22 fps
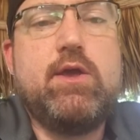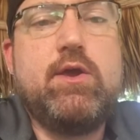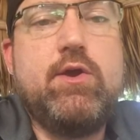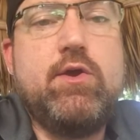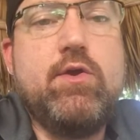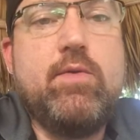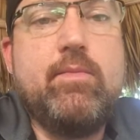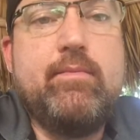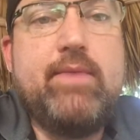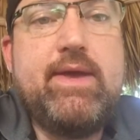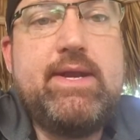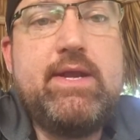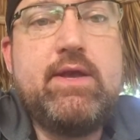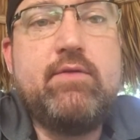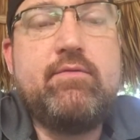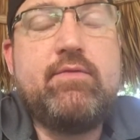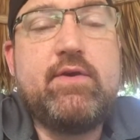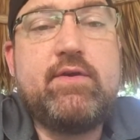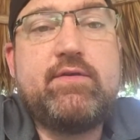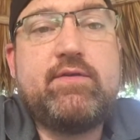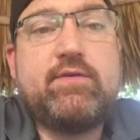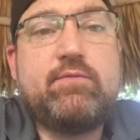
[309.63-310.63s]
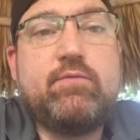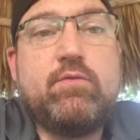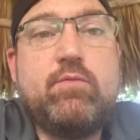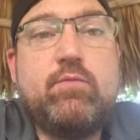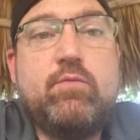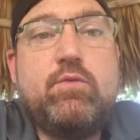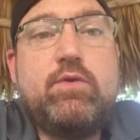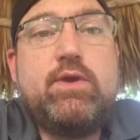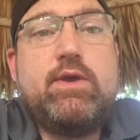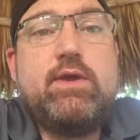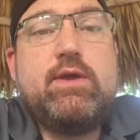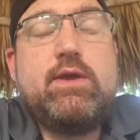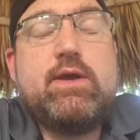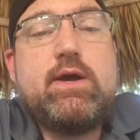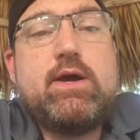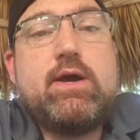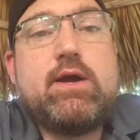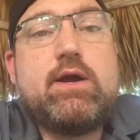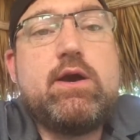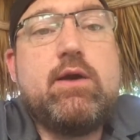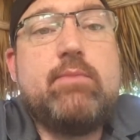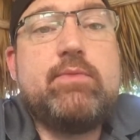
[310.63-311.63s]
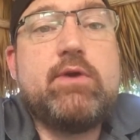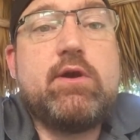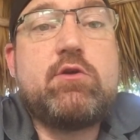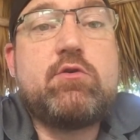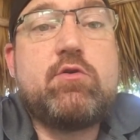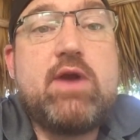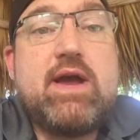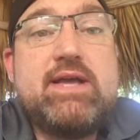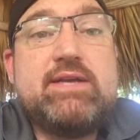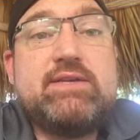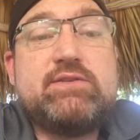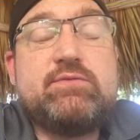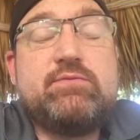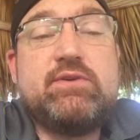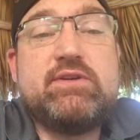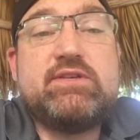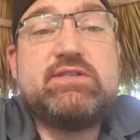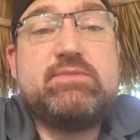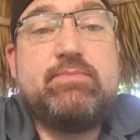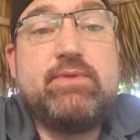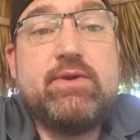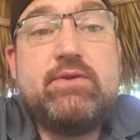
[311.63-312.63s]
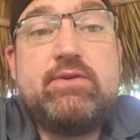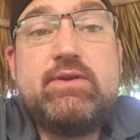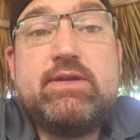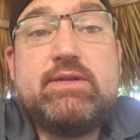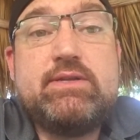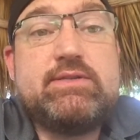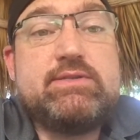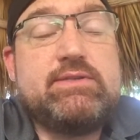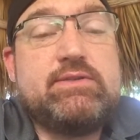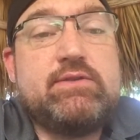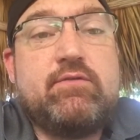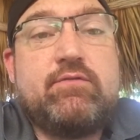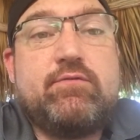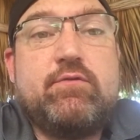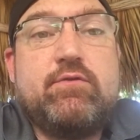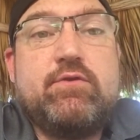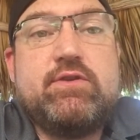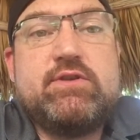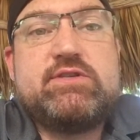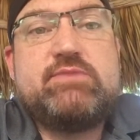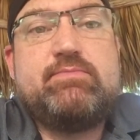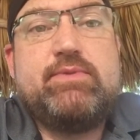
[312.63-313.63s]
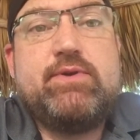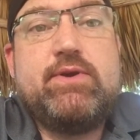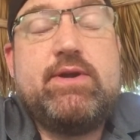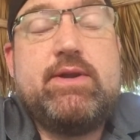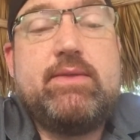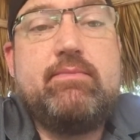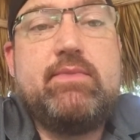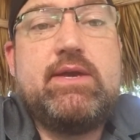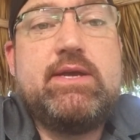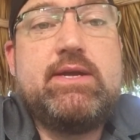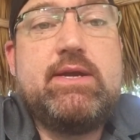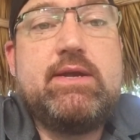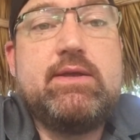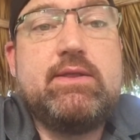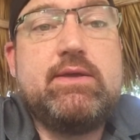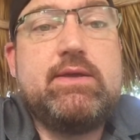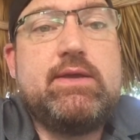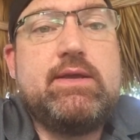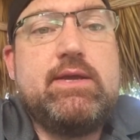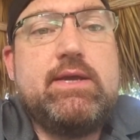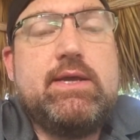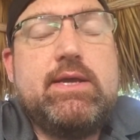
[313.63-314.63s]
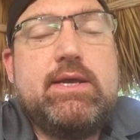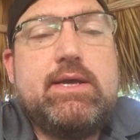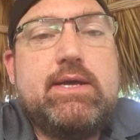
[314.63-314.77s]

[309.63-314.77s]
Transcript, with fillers: You know, many of us, when we uh, come to Christ, we experience the fruit of the Spirit immediately.